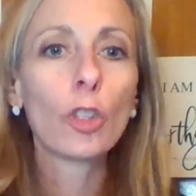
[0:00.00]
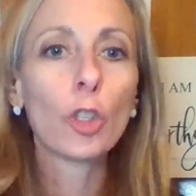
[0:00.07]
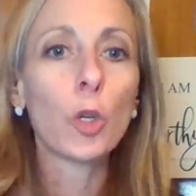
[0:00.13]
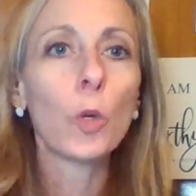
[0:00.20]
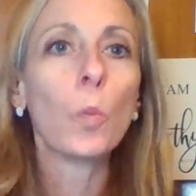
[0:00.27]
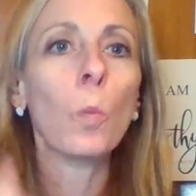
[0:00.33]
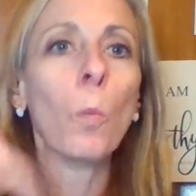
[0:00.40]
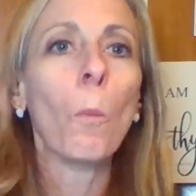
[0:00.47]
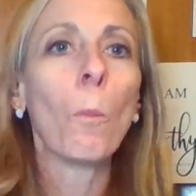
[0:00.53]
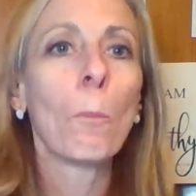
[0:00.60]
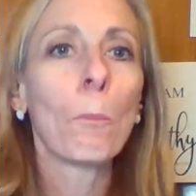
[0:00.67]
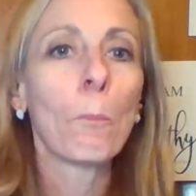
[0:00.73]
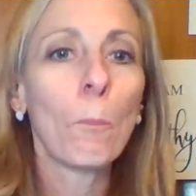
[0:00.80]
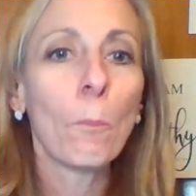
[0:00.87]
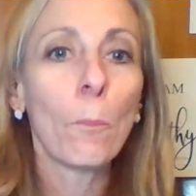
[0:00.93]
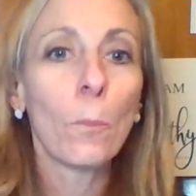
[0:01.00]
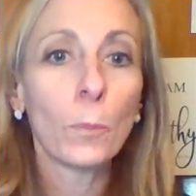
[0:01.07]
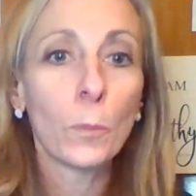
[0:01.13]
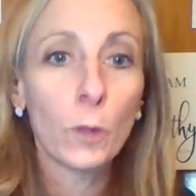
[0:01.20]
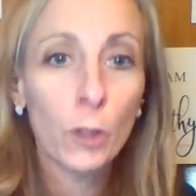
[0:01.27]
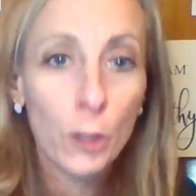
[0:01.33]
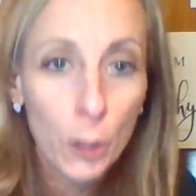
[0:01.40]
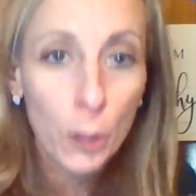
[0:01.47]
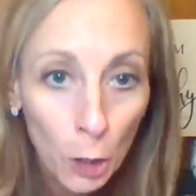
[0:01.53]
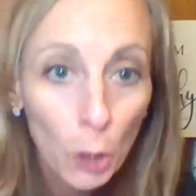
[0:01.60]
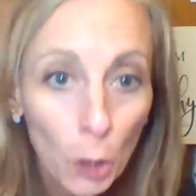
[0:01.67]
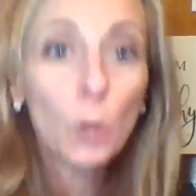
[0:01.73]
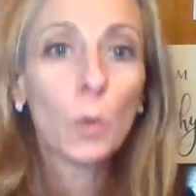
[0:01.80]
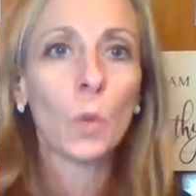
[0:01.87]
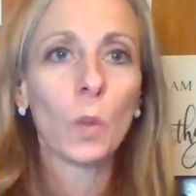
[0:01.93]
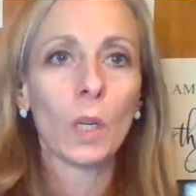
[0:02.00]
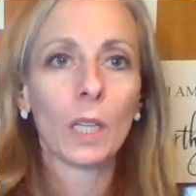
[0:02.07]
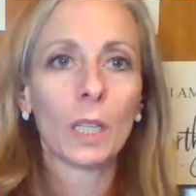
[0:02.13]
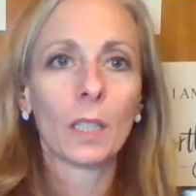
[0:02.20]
to do